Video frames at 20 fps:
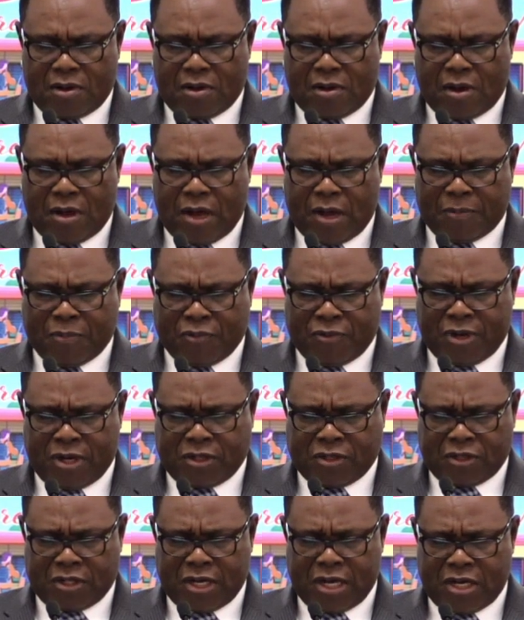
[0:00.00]
I pray
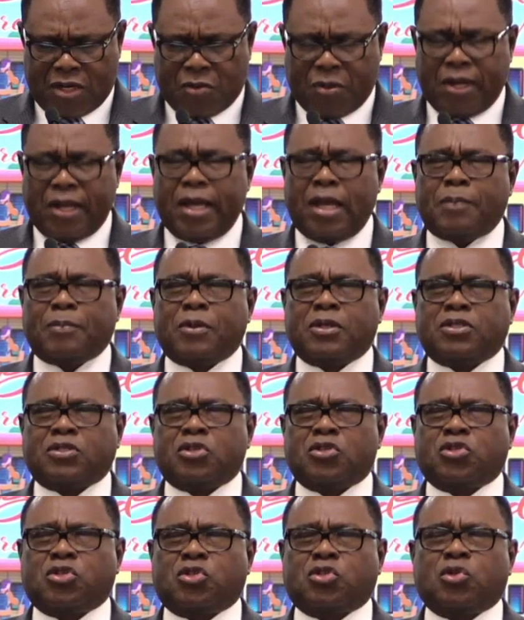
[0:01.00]
today you will help us
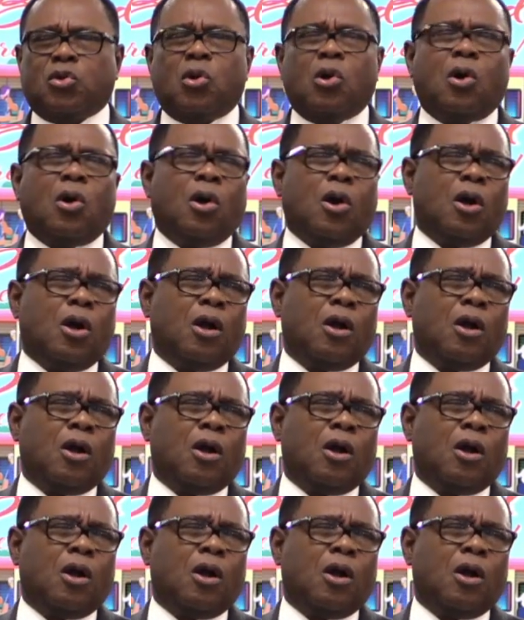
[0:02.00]
to soar